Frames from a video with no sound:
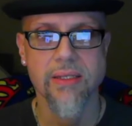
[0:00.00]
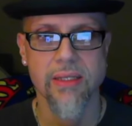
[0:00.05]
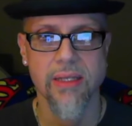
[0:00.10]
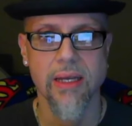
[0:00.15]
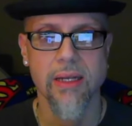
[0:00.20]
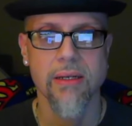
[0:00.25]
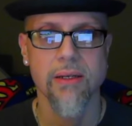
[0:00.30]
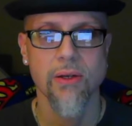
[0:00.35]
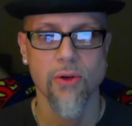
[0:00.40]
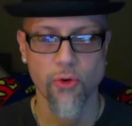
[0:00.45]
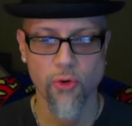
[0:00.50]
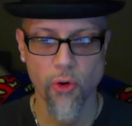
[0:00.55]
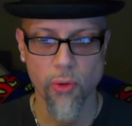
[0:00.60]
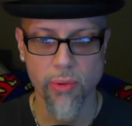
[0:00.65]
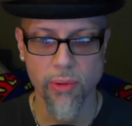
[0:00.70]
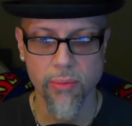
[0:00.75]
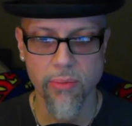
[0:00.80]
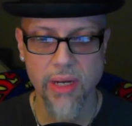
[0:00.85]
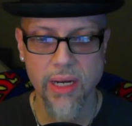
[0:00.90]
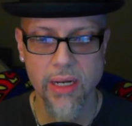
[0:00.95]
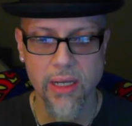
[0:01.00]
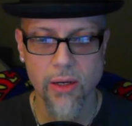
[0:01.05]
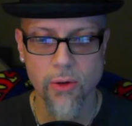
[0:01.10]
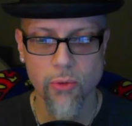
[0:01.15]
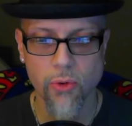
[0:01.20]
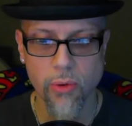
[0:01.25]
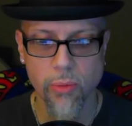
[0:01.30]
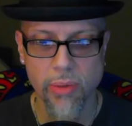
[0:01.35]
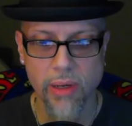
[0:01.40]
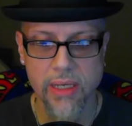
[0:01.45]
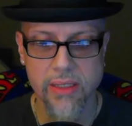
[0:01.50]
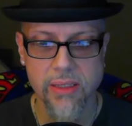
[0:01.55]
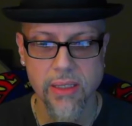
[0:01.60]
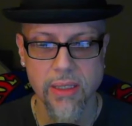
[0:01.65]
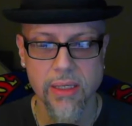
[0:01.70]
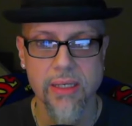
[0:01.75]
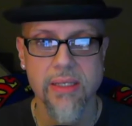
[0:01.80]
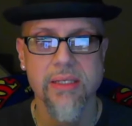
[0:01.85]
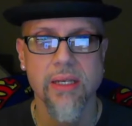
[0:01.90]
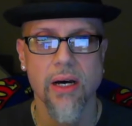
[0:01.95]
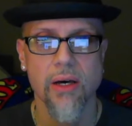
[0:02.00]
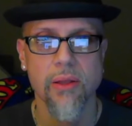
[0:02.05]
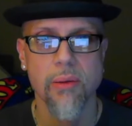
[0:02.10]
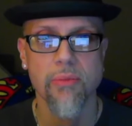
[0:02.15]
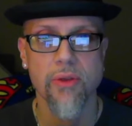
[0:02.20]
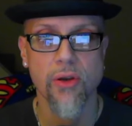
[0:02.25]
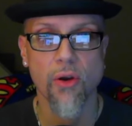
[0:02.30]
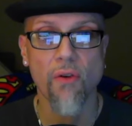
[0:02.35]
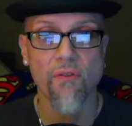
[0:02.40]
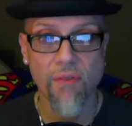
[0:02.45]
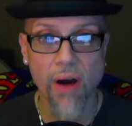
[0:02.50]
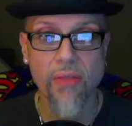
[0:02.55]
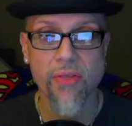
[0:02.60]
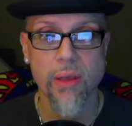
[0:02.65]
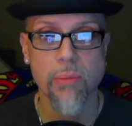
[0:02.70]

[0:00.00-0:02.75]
and then corporate media will basically tell them to go fuck